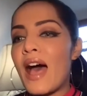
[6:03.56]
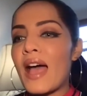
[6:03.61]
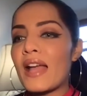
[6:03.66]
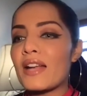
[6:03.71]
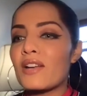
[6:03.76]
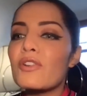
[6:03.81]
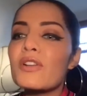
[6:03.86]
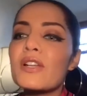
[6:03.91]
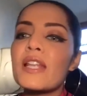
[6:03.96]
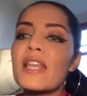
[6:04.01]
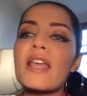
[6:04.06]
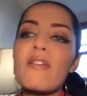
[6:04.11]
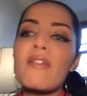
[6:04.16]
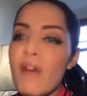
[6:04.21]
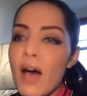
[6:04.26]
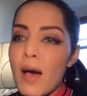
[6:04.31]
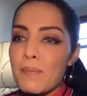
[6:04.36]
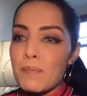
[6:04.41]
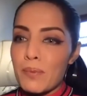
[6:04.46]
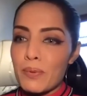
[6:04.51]
don't give
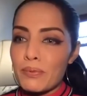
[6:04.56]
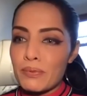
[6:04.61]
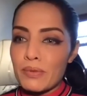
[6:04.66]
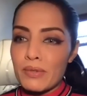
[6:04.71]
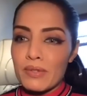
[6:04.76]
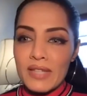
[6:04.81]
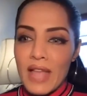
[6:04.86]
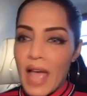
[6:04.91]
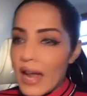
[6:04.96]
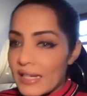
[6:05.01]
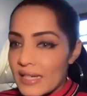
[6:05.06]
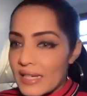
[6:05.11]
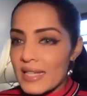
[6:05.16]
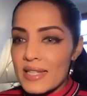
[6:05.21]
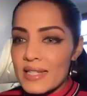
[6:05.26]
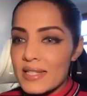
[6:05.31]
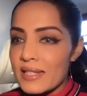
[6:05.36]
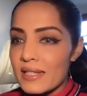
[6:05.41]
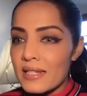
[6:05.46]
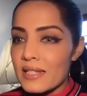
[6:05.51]
up that
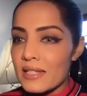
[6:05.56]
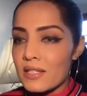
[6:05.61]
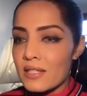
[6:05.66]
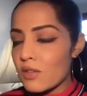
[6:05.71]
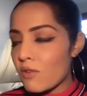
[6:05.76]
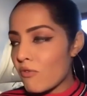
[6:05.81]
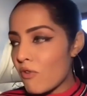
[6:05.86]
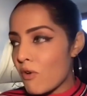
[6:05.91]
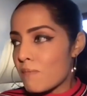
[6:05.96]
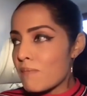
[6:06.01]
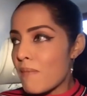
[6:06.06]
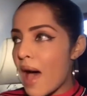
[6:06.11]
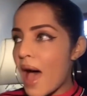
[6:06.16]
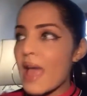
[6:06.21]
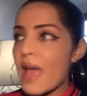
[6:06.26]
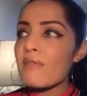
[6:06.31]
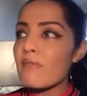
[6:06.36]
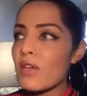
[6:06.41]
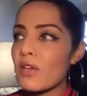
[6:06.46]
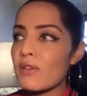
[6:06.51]
easily. So for
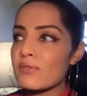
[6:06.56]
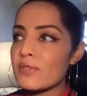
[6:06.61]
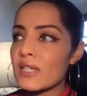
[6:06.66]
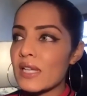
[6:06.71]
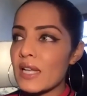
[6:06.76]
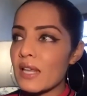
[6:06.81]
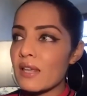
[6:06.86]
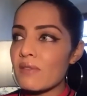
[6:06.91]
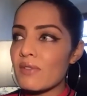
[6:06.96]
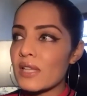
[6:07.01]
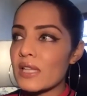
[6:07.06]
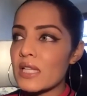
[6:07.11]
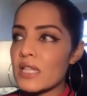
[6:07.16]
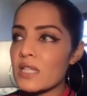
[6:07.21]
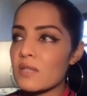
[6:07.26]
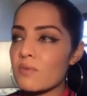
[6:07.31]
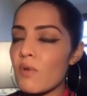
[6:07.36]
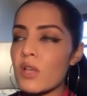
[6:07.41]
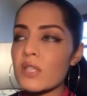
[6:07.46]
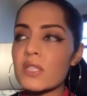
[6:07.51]
my way of dealing with this
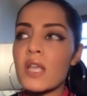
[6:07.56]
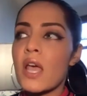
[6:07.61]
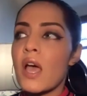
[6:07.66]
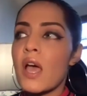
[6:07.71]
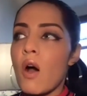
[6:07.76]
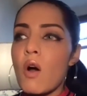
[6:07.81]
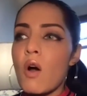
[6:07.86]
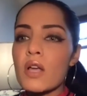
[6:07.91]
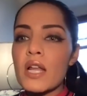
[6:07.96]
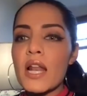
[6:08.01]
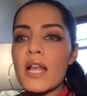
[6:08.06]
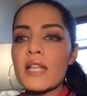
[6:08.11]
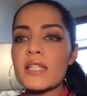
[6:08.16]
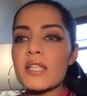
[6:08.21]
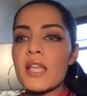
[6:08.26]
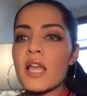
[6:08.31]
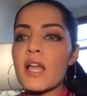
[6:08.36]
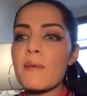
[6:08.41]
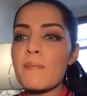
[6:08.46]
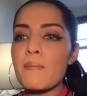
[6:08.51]
was okay, let's
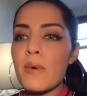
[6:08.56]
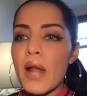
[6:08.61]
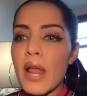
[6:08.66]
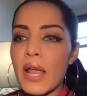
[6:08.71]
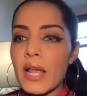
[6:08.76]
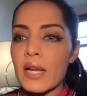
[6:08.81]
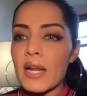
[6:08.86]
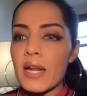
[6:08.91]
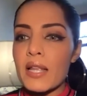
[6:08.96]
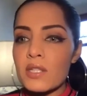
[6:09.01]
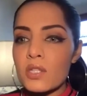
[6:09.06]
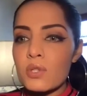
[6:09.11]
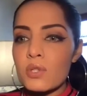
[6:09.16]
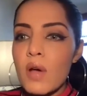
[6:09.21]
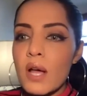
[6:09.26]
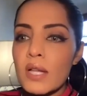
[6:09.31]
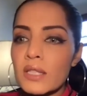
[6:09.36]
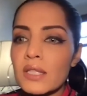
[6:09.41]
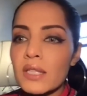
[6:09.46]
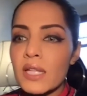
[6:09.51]
take a break. Let's do
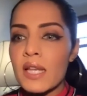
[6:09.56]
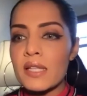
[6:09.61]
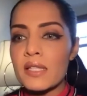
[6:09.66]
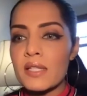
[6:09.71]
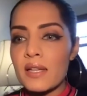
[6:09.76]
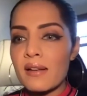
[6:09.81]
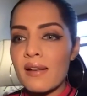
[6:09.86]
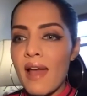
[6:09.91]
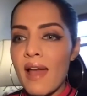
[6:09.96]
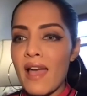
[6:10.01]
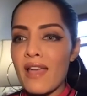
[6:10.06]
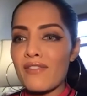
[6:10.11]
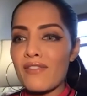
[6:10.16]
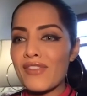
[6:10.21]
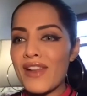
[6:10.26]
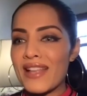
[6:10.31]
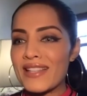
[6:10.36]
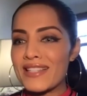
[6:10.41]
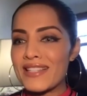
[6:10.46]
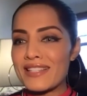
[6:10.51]
other things in life.
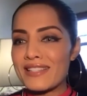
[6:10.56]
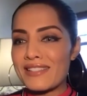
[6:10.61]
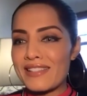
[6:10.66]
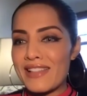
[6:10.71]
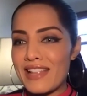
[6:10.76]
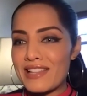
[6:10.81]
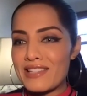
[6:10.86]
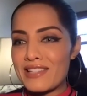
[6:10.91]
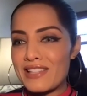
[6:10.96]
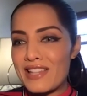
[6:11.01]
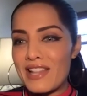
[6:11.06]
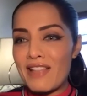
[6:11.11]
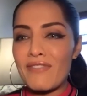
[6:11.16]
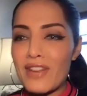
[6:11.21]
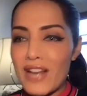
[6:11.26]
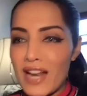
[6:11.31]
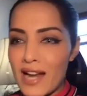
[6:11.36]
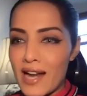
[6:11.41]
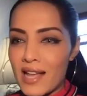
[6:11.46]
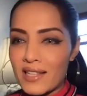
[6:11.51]
Let's let's live
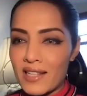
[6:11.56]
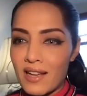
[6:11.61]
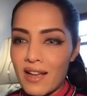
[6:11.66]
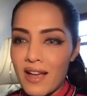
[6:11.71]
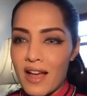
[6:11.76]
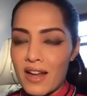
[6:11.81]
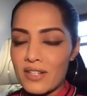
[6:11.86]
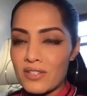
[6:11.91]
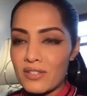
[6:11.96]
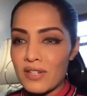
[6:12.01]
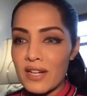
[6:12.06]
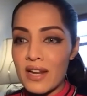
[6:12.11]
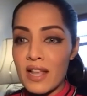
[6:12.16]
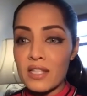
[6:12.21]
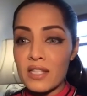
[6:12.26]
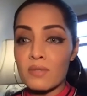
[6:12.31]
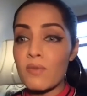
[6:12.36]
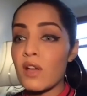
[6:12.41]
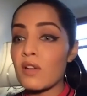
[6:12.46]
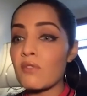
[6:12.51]
in another country.
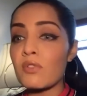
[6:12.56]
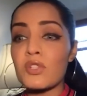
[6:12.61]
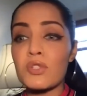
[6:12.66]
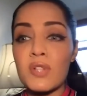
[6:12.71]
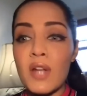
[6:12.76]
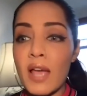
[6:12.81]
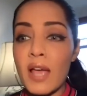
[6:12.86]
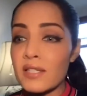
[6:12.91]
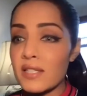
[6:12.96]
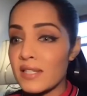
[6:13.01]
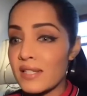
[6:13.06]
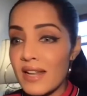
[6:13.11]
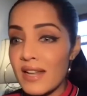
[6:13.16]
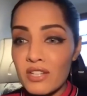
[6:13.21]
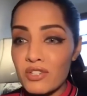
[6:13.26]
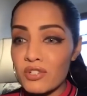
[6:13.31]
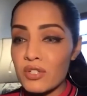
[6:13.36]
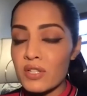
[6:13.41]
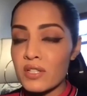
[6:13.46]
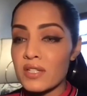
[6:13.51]
Let's work with United
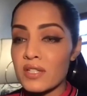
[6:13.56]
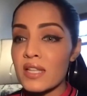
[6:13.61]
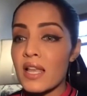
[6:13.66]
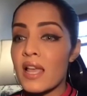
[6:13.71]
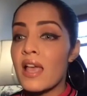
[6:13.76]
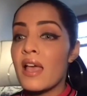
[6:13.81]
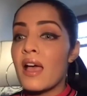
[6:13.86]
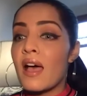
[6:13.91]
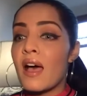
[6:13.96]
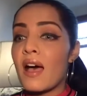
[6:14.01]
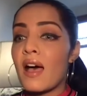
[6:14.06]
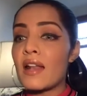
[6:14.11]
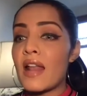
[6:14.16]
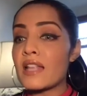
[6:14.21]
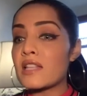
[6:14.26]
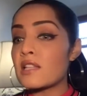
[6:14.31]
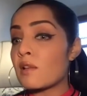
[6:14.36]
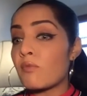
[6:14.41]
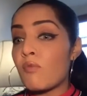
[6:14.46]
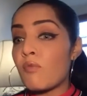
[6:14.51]
Nations. Uh,
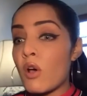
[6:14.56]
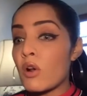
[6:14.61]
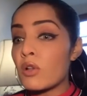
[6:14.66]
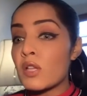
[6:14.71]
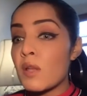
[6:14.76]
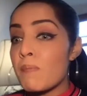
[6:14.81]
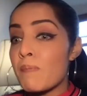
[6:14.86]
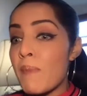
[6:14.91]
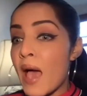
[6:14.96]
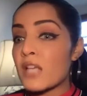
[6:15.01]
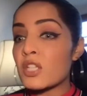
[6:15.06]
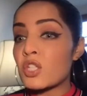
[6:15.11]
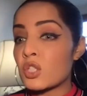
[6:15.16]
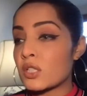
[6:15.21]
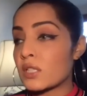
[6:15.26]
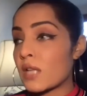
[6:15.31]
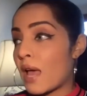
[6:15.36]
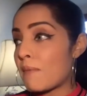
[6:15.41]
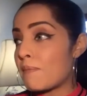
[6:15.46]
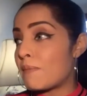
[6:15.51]
let's follow the
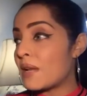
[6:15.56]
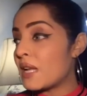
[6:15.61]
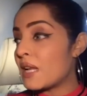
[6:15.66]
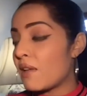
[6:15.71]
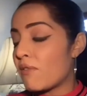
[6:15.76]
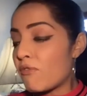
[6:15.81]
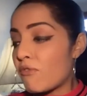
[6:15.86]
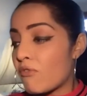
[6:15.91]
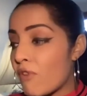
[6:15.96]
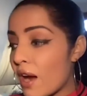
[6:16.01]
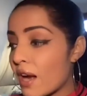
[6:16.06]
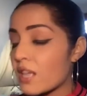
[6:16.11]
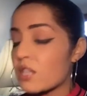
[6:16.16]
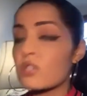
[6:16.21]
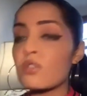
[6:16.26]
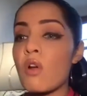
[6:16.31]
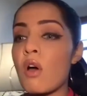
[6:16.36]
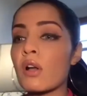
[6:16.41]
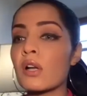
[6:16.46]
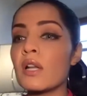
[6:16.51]
passion. I believe very
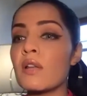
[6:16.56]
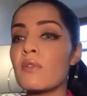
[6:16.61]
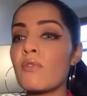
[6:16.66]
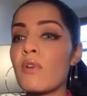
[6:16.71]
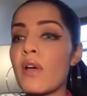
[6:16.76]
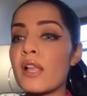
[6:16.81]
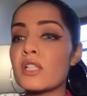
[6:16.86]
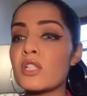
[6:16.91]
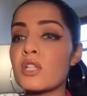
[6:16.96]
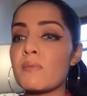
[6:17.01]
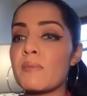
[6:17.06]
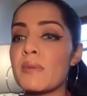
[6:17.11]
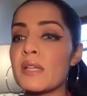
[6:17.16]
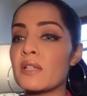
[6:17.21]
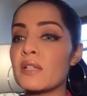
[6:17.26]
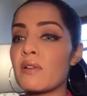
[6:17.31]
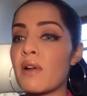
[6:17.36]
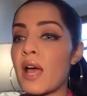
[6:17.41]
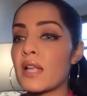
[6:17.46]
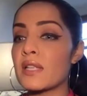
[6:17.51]
strongly for
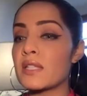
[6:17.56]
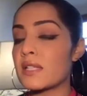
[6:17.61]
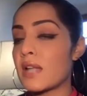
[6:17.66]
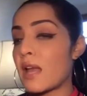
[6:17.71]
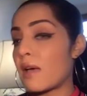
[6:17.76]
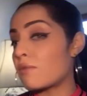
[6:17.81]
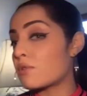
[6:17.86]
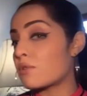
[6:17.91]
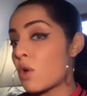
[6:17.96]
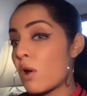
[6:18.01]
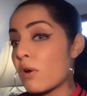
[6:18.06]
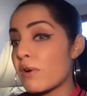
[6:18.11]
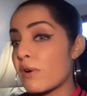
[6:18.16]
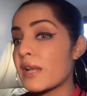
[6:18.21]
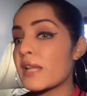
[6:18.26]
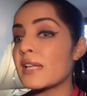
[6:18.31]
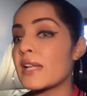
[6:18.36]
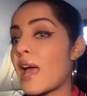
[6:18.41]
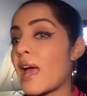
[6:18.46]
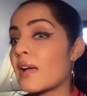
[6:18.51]
LGBT rights, and I was
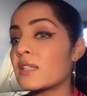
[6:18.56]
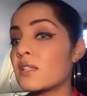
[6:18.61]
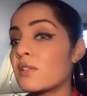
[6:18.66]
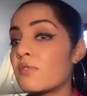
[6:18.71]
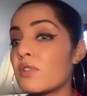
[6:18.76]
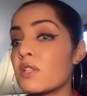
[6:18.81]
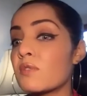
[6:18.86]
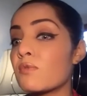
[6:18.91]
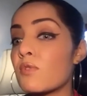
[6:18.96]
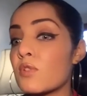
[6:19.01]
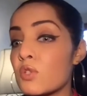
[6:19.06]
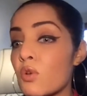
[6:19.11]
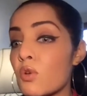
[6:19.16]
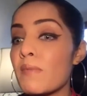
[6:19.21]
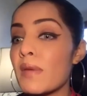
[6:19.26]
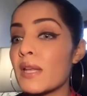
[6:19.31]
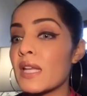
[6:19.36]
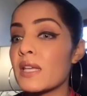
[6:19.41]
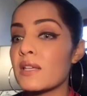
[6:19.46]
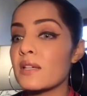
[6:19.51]
already an activist for so
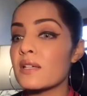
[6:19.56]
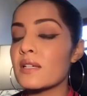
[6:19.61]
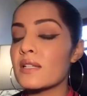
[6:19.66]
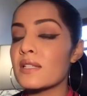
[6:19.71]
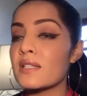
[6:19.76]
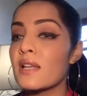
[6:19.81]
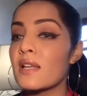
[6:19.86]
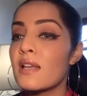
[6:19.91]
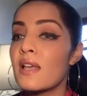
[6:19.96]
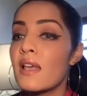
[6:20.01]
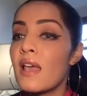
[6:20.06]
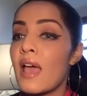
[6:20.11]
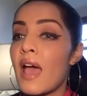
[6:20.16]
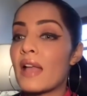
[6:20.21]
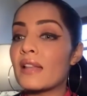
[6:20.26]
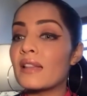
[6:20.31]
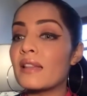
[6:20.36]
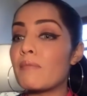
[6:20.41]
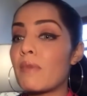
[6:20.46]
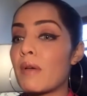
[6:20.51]
many years.
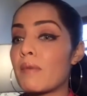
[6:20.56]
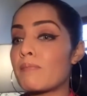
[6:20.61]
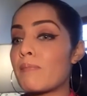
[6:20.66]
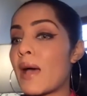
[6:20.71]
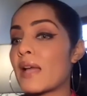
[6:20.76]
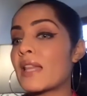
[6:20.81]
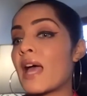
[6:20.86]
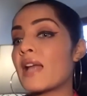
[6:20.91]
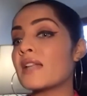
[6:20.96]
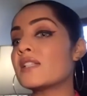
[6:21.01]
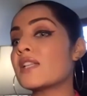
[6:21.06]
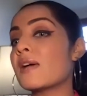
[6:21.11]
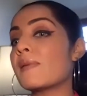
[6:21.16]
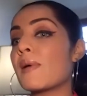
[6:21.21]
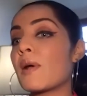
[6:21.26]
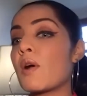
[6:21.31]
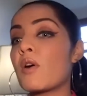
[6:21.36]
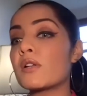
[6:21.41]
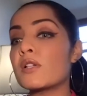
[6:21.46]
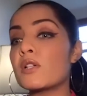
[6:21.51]
And by that time,
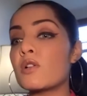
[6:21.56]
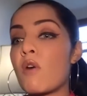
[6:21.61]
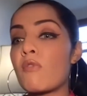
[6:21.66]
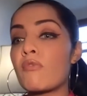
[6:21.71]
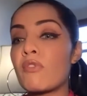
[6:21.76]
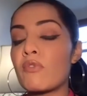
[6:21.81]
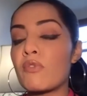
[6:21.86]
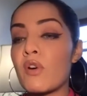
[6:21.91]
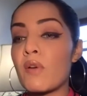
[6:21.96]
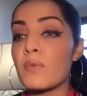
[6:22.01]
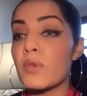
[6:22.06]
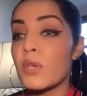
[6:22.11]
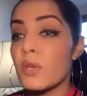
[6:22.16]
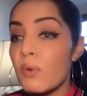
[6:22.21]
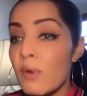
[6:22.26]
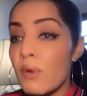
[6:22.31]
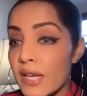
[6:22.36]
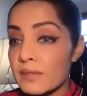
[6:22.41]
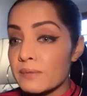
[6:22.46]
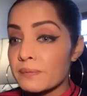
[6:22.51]
I got an offer from
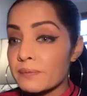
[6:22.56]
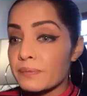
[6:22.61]
UN